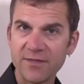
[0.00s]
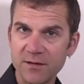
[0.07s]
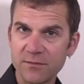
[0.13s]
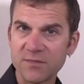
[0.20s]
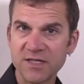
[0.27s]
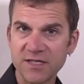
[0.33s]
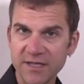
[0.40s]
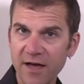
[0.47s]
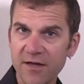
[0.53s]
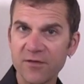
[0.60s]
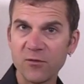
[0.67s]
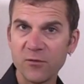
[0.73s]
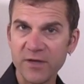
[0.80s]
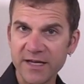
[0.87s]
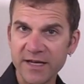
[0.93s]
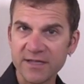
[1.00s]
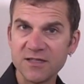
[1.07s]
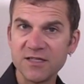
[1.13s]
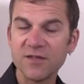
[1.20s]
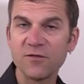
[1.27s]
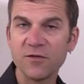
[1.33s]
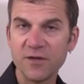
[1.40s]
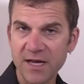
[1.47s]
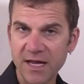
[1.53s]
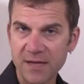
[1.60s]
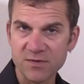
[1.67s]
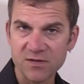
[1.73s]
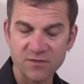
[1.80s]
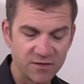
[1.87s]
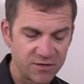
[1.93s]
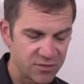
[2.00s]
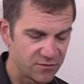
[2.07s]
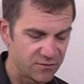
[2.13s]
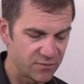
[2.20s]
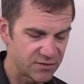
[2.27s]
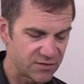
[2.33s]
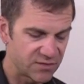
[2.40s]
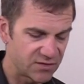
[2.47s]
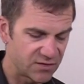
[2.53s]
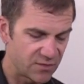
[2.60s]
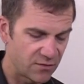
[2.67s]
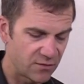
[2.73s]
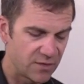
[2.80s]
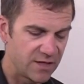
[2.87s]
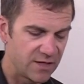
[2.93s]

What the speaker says: them together, we get different names of intervals. So